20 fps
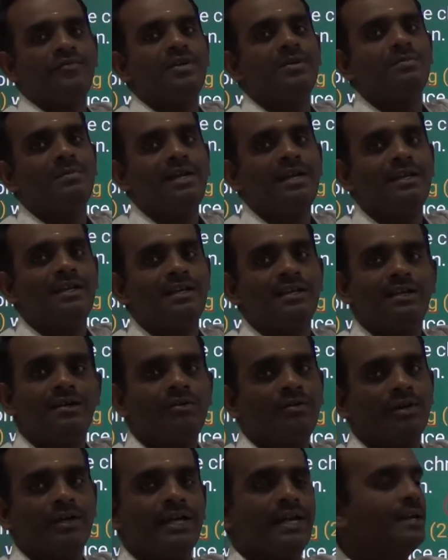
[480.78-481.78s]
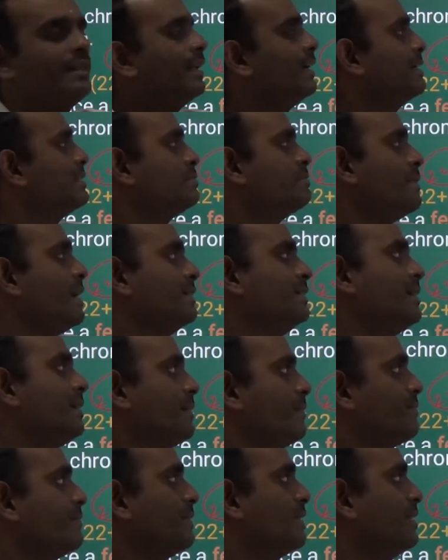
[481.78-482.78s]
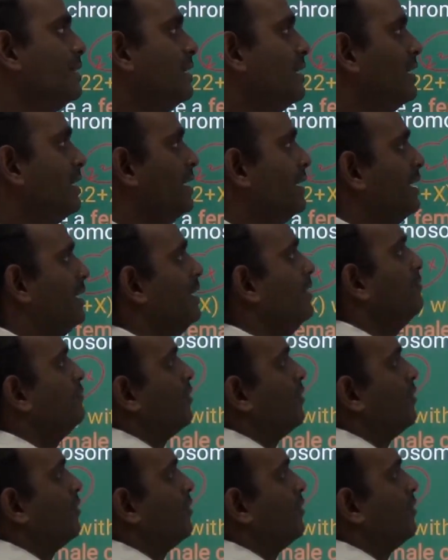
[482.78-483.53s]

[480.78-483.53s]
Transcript: female okay that is mother in